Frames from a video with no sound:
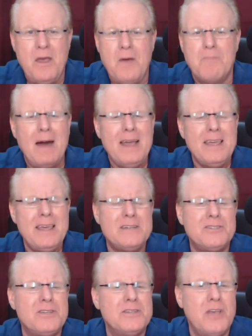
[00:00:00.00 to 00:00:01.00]
My
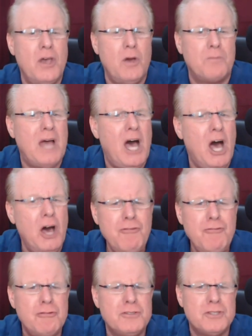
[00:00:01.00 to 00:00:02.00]
guest has helped
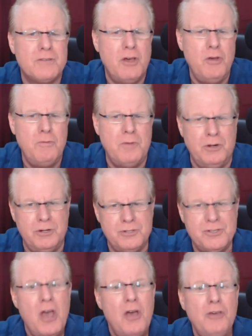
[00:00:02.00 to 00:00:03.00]
hundreds of homeowners
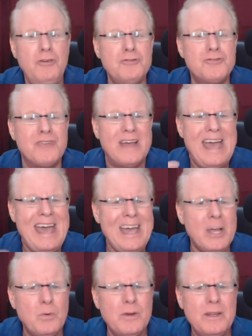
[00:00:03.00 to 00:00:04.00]
use the
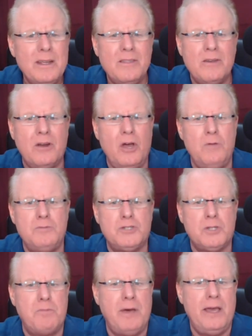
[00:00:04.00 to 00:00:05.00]
equity in their homes
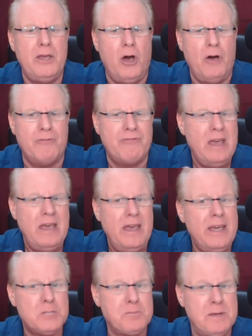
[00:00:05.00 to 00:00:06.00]
to pay off
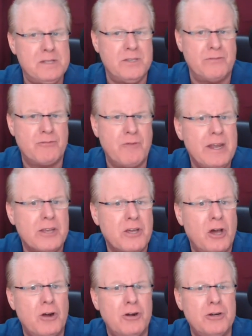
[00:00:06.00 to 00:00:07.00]
expensive credit
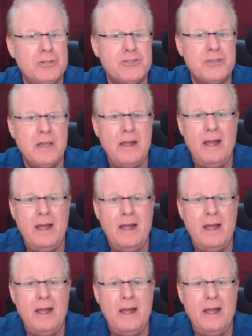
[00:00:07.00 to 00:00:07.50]
cards,